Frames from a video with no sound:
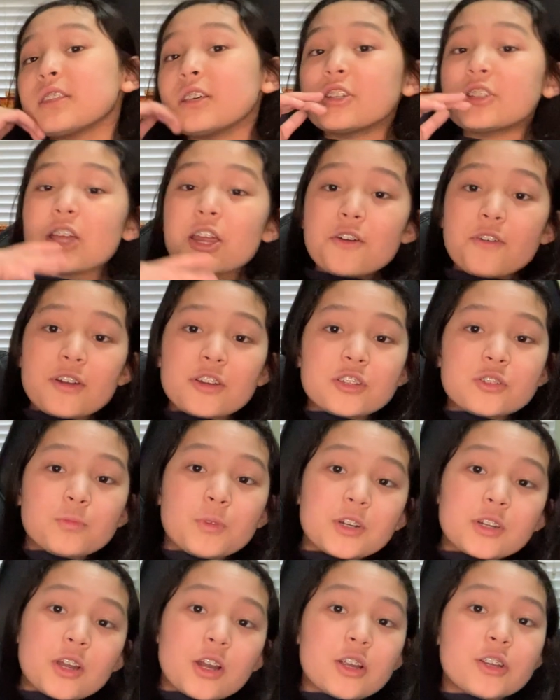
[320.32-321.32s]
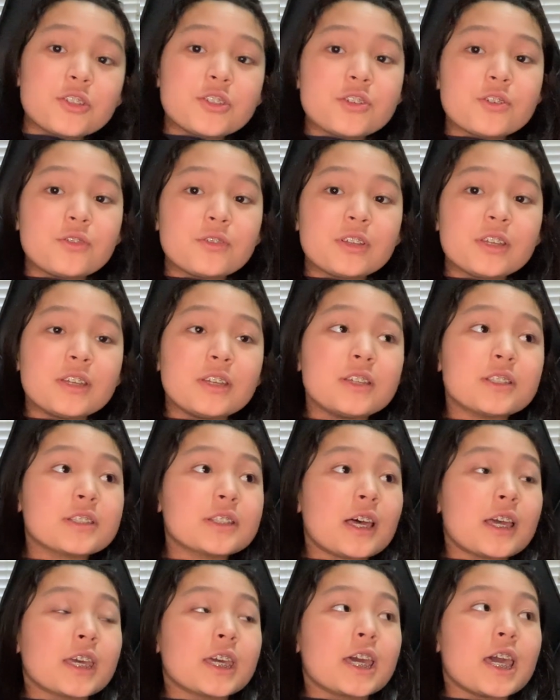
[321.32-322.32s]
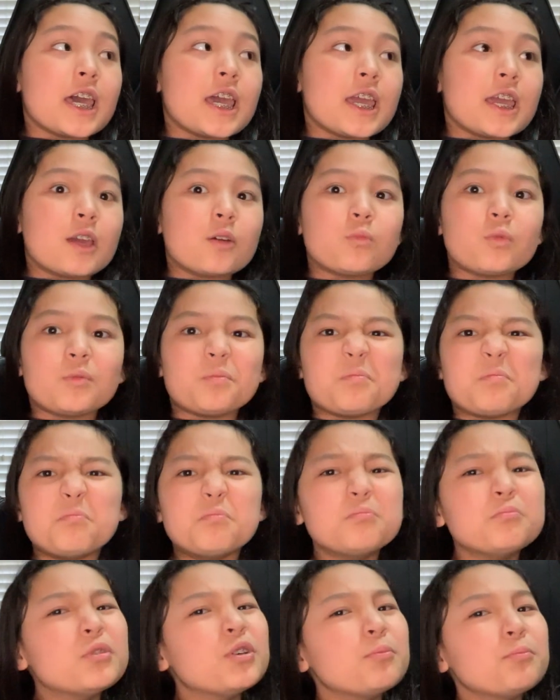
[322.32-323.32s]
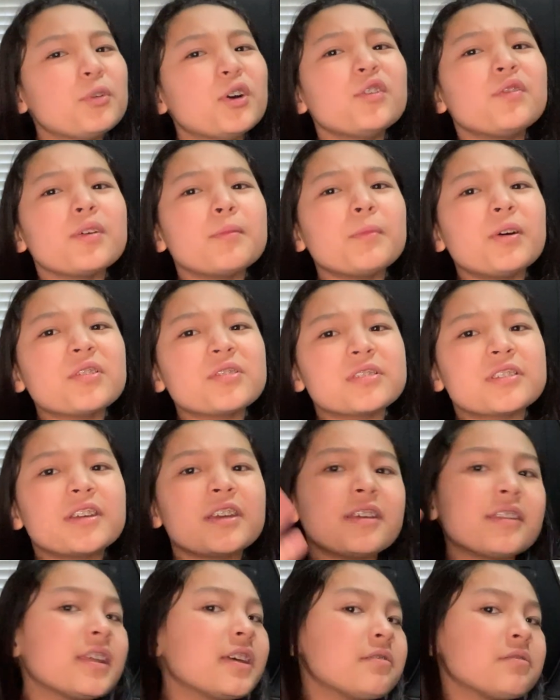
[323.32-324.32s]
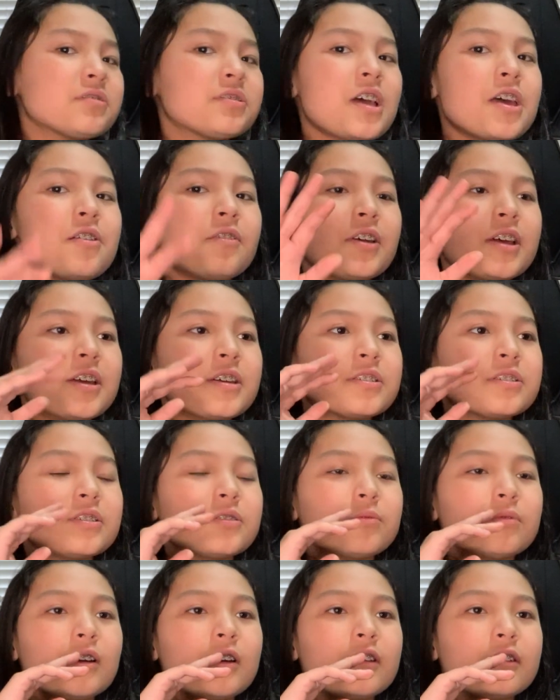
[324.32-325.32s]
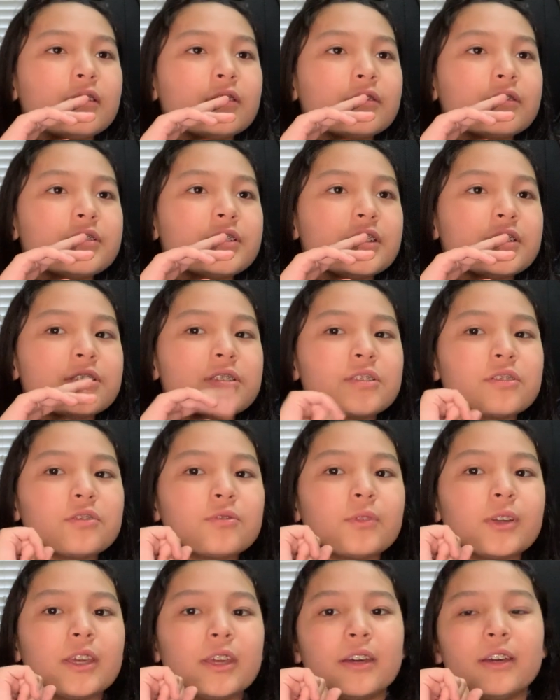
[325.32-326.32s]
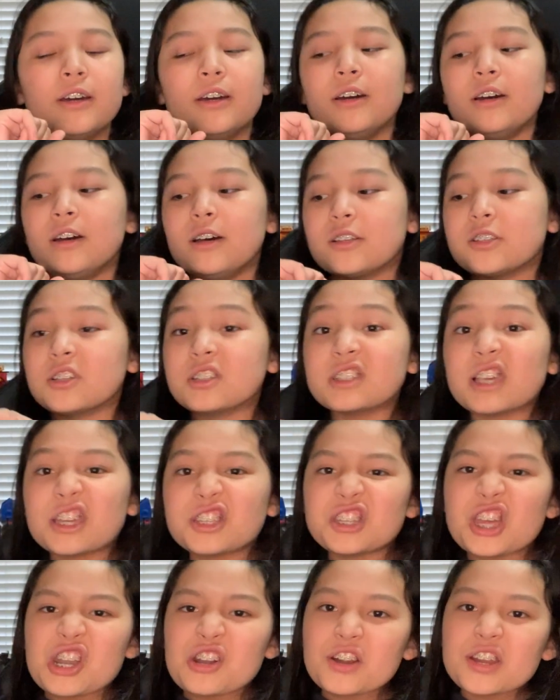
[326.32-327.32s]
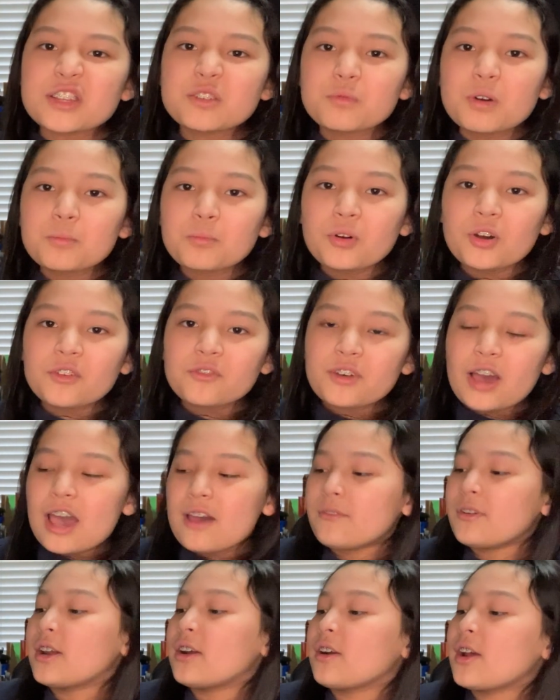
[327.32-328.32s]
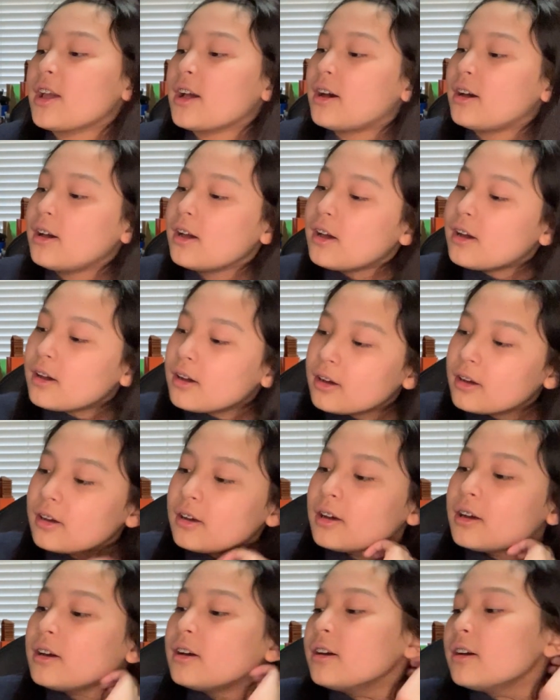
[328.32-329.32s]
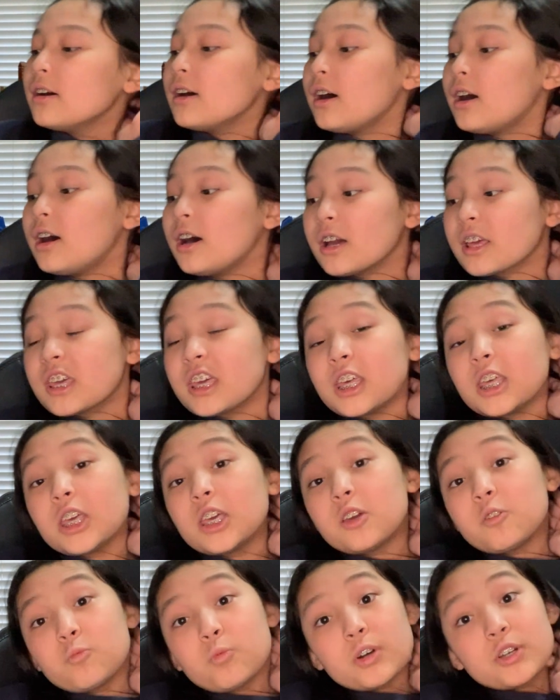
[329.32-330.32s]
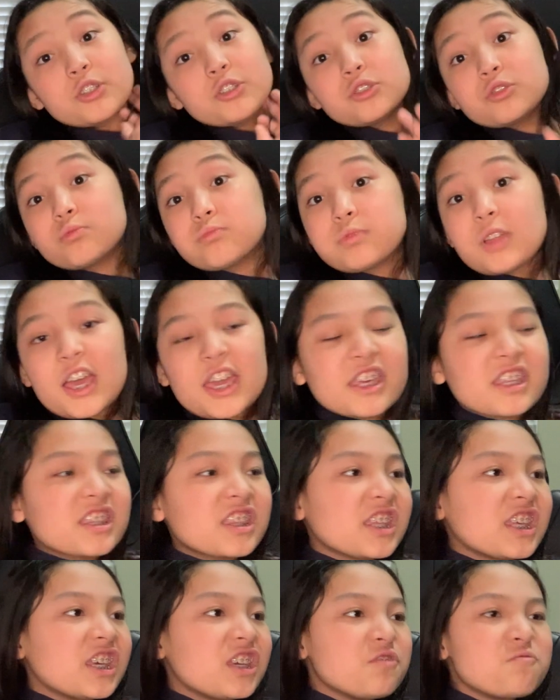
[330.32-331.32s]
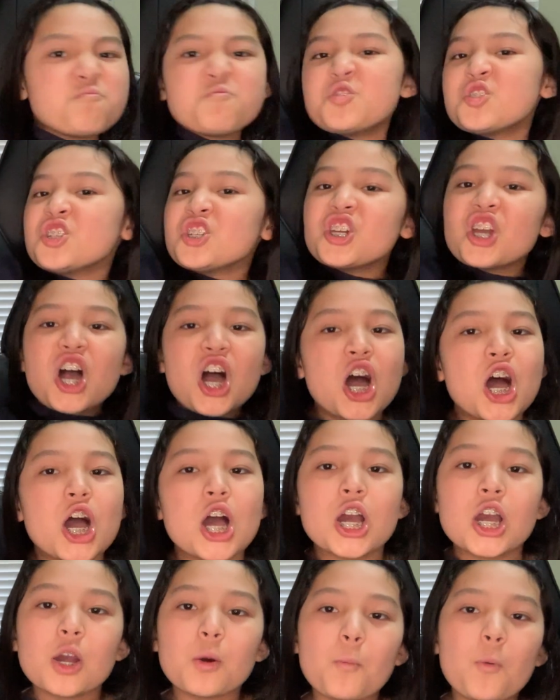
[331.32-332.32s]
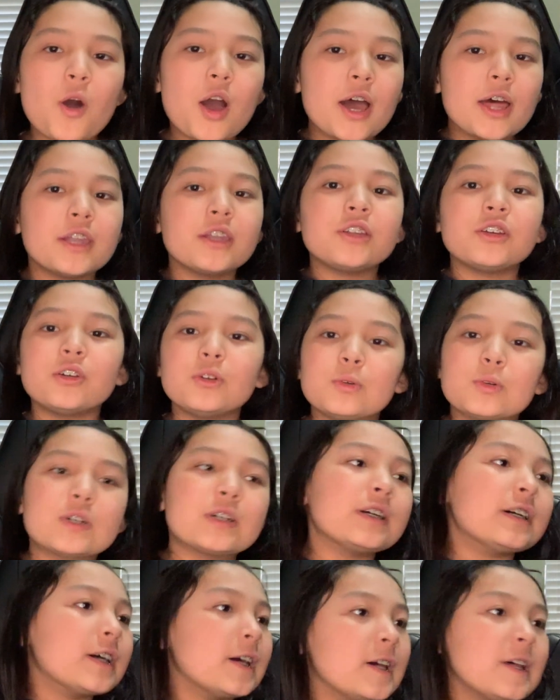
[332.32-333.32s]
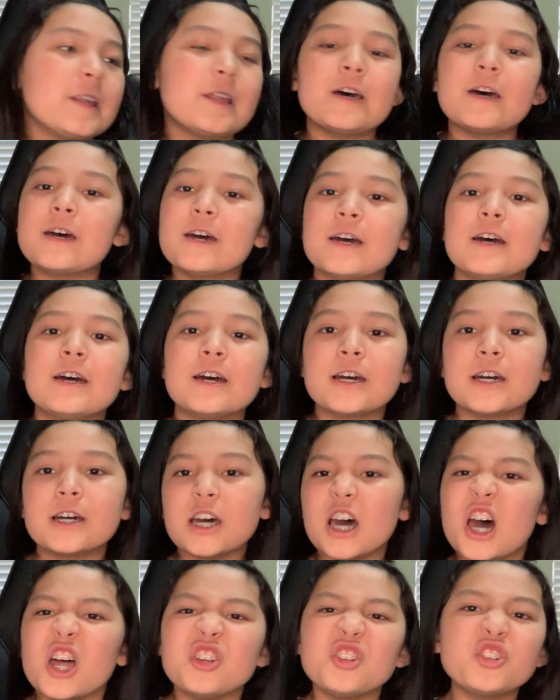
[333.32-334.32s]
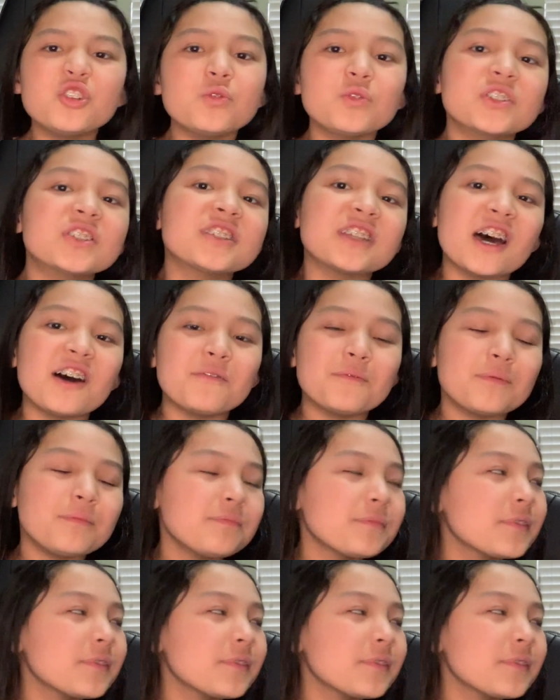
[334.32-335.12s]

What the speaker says: the Generation 1 cartoon, he's like a movie mostly, and then Generation 1 Season 3, so it's like Generation 1.5 area. He was like the young one who could do stuff.